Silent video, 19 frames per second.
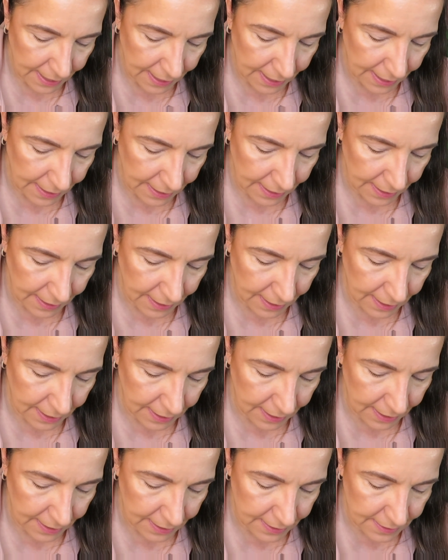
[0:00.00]
and it
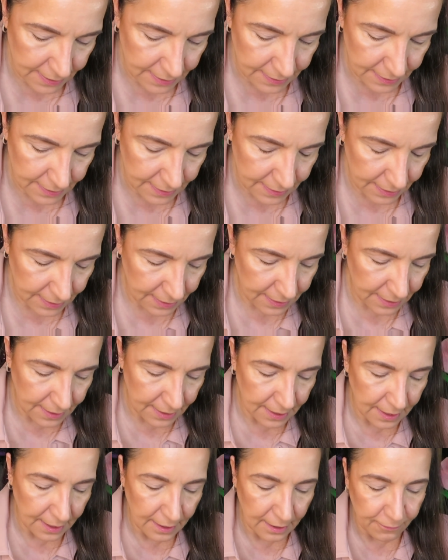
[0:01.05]
is
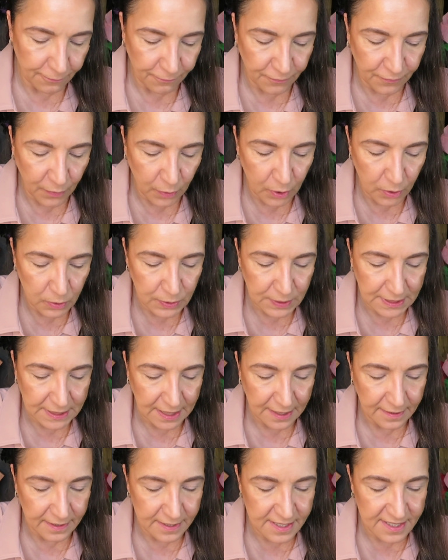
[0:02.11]

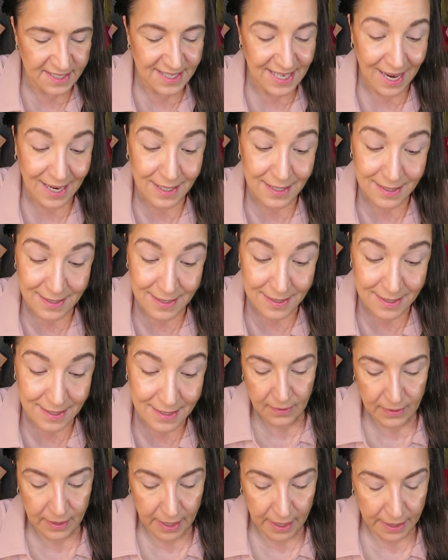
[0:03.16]
Photosynthesis.
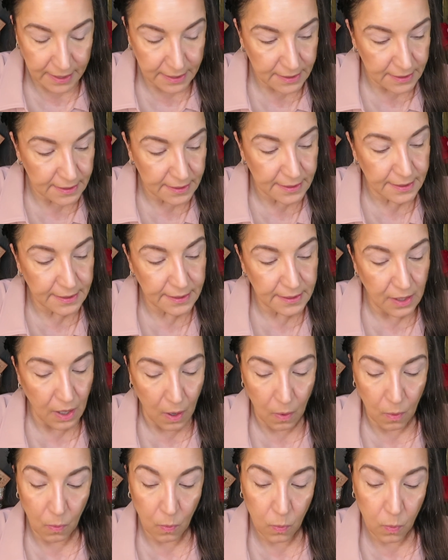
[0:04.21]
Okay,
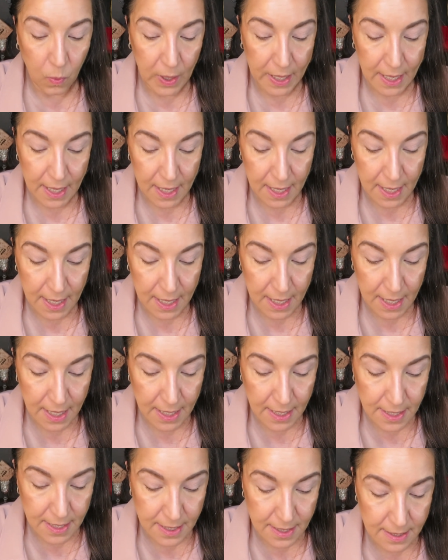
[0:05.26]
so
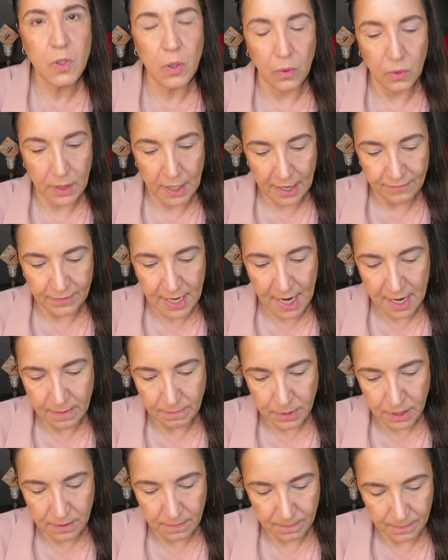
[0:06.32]
we don't have
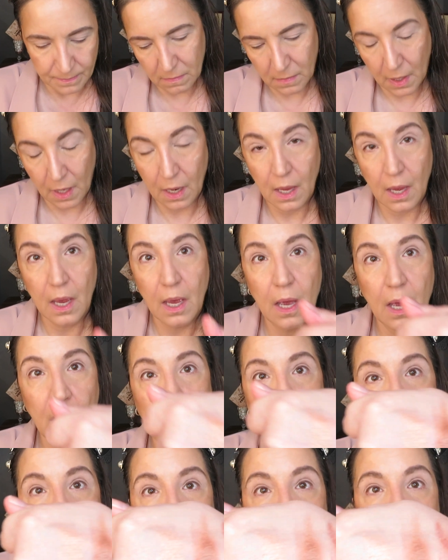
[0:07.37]
names.
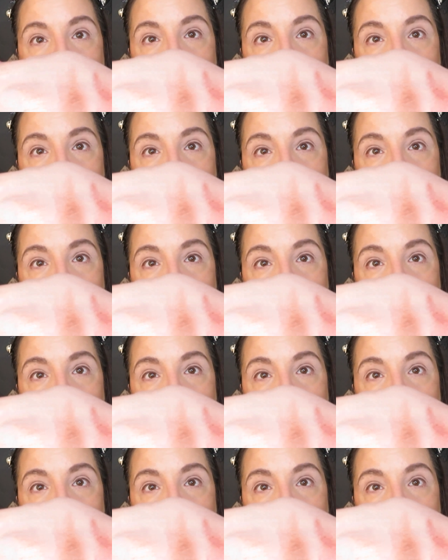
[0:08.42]
We